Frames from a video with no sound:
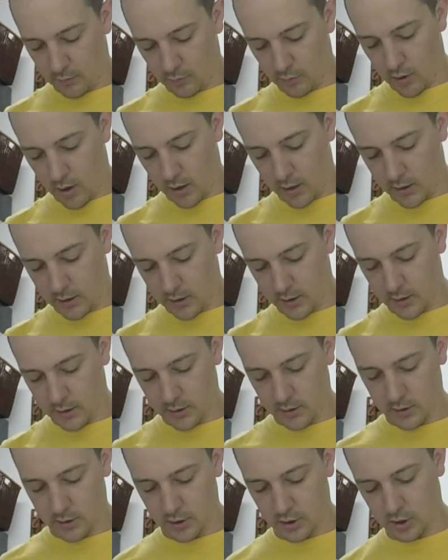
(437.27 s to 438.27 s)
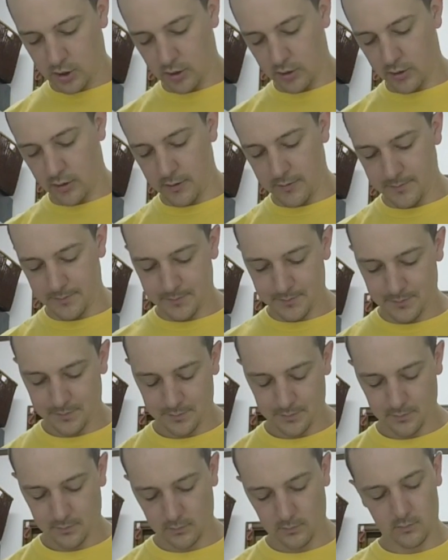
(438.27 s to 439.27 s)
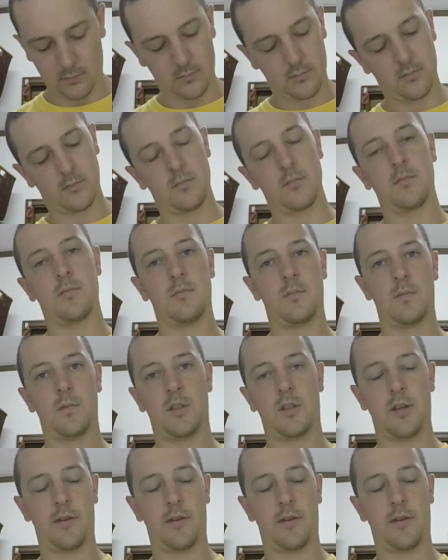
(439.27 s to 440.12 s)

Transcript: rock sugar and